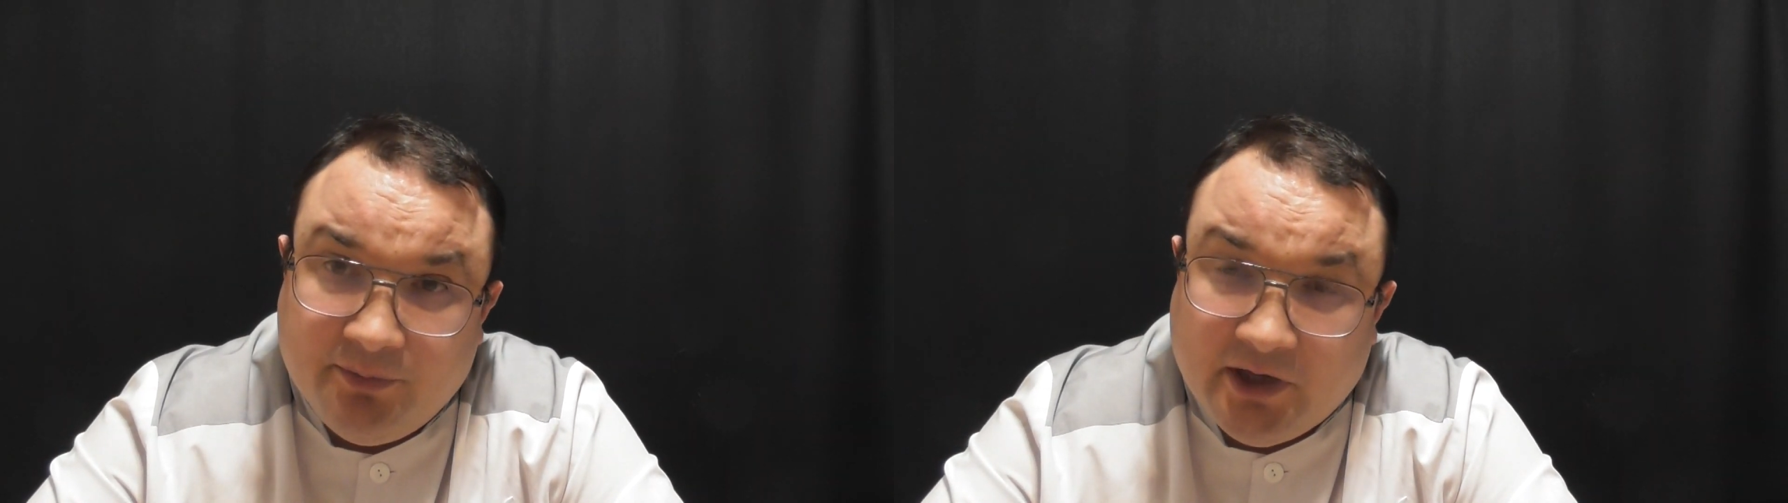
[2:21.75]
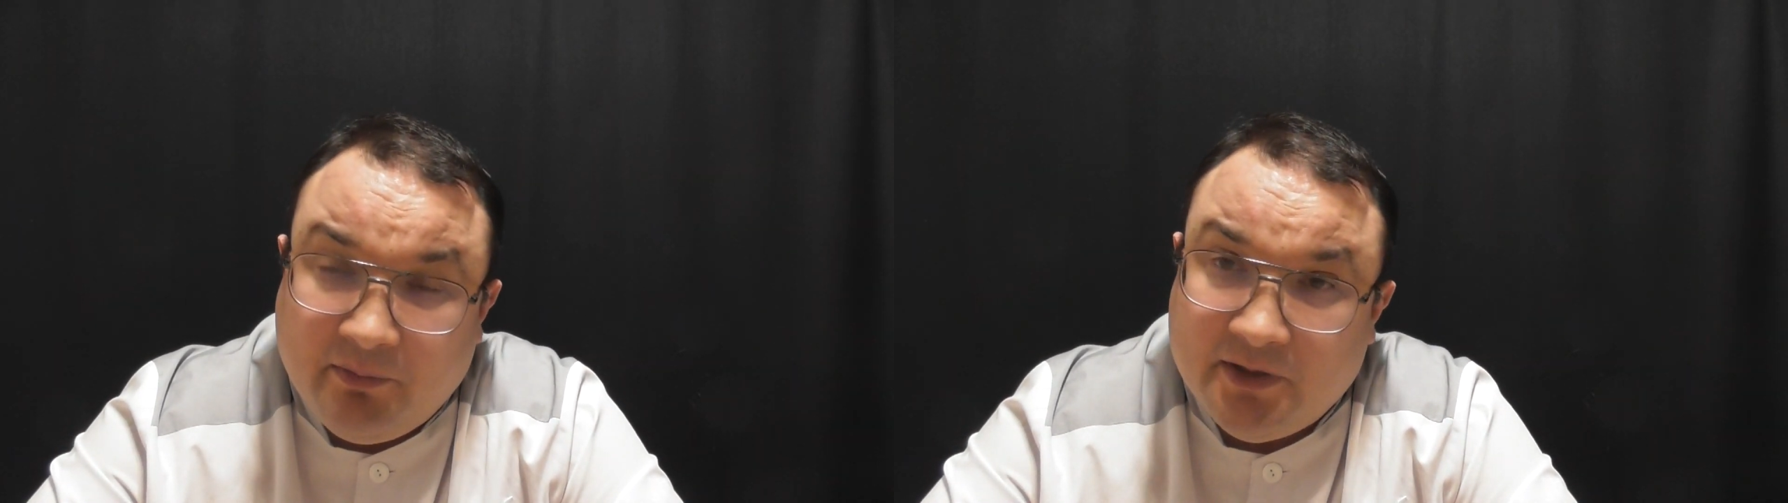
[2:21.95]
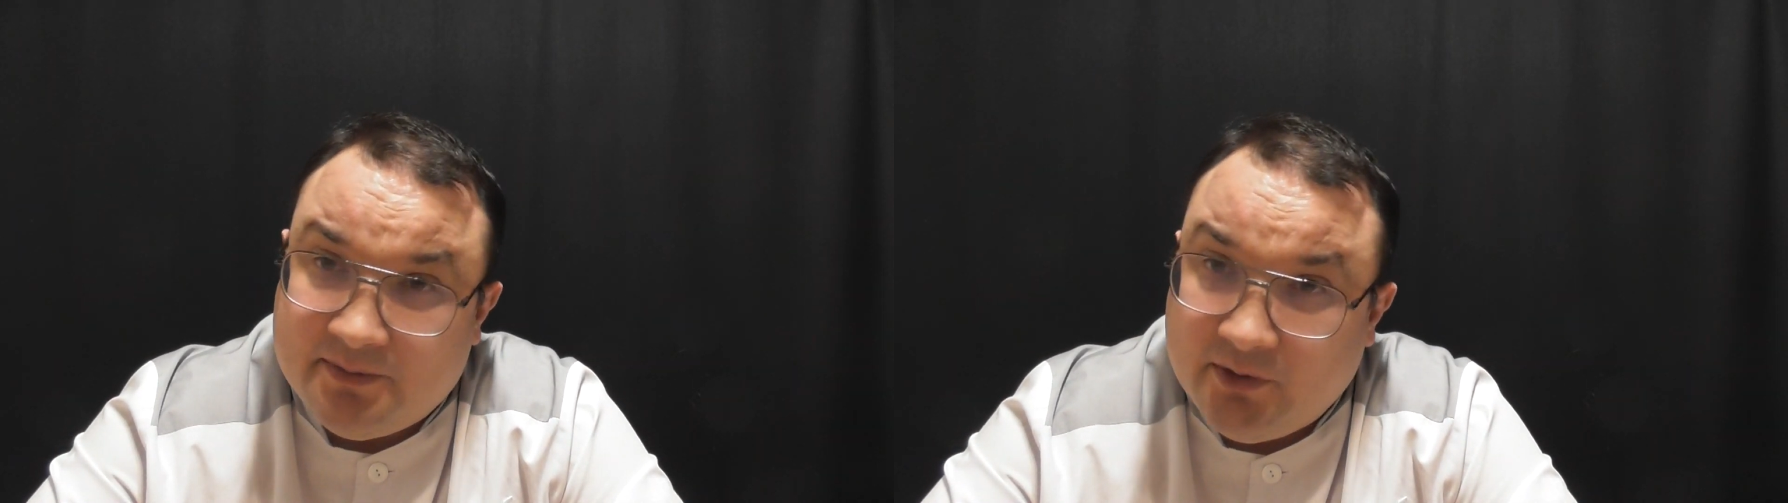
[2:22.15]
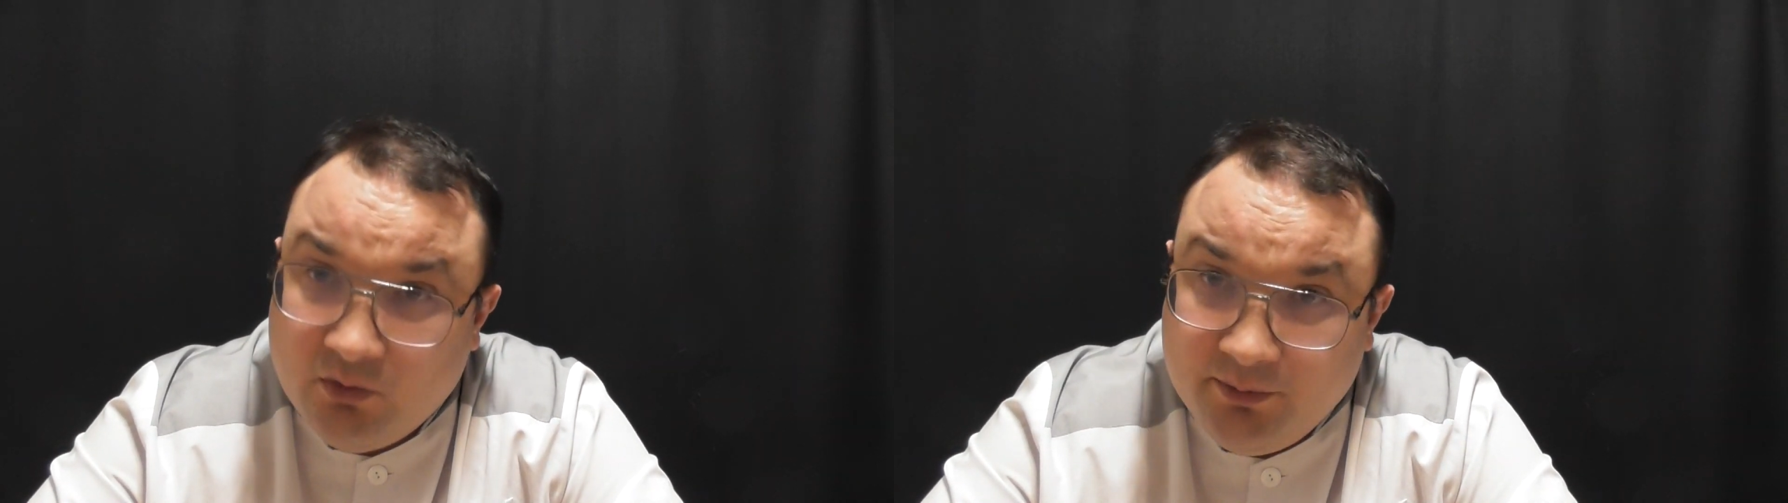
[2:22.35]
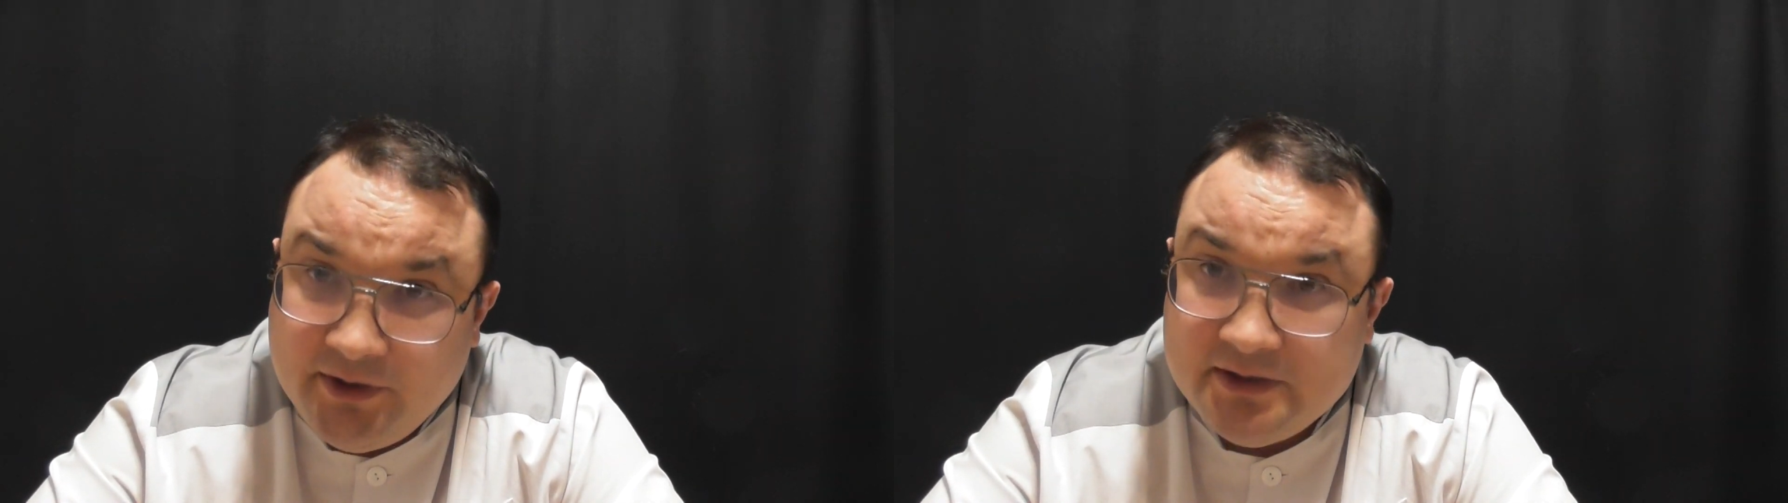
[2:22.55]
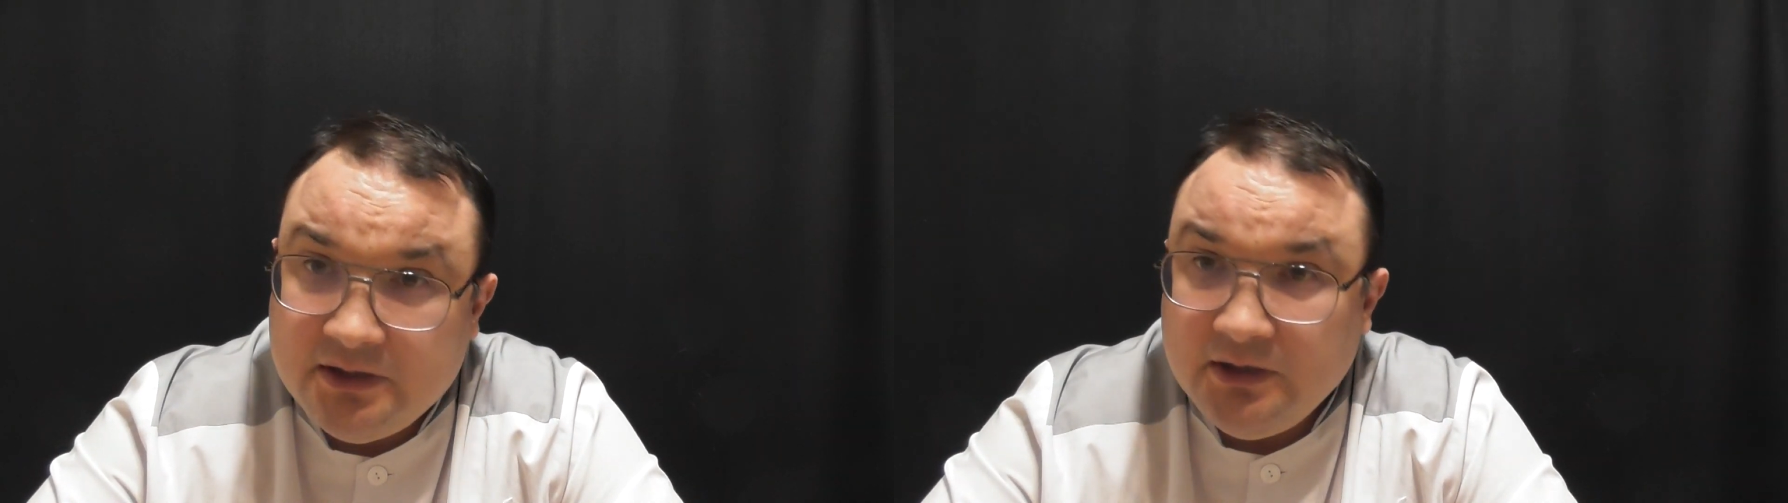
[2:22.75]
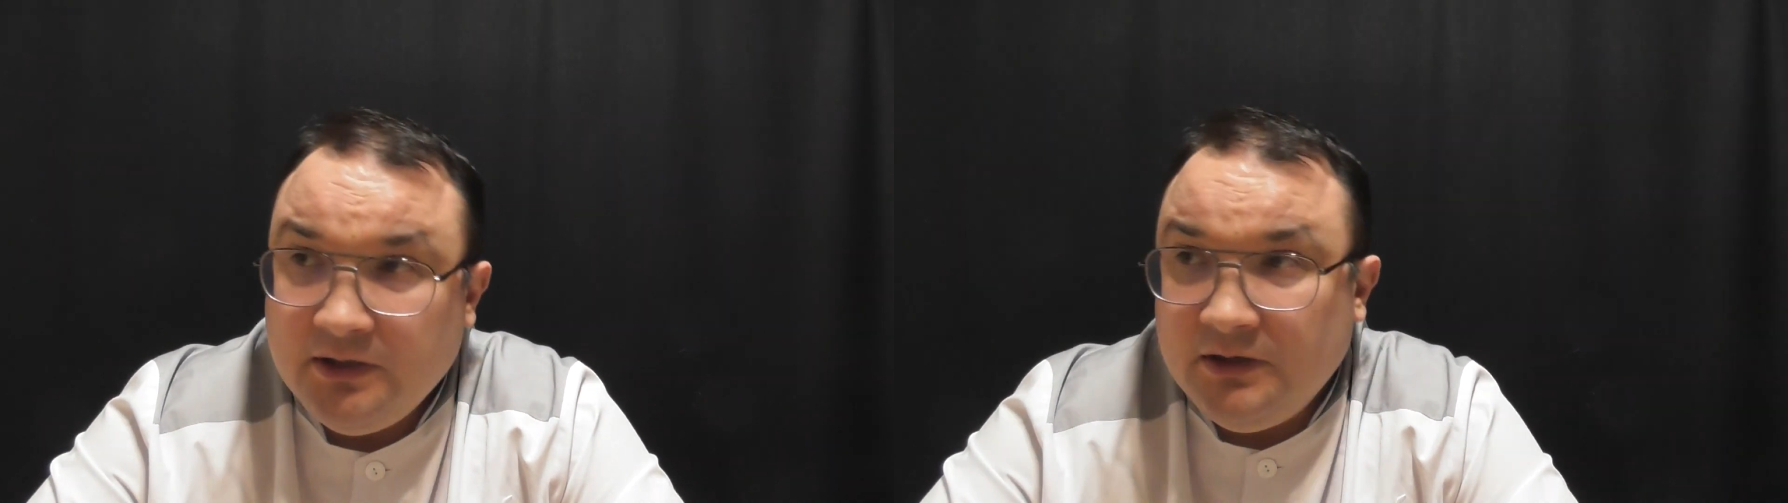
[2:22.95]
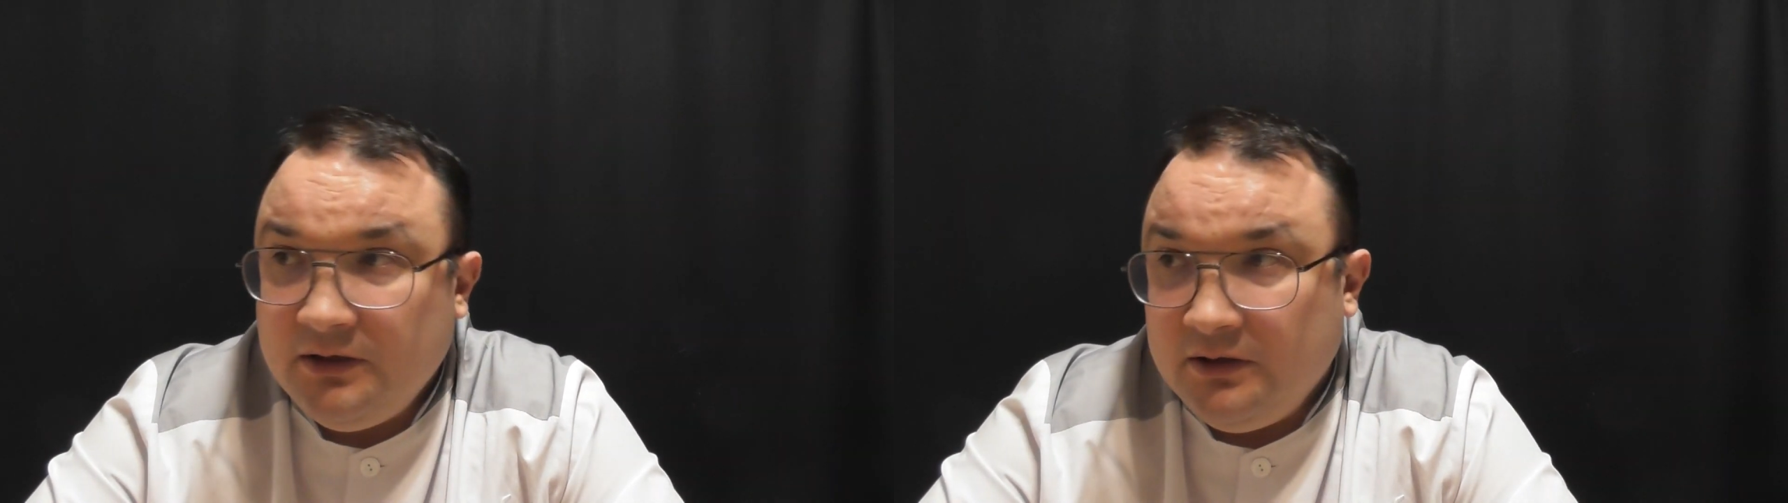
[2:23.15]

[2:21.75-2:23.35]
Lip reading: and Candida albicans or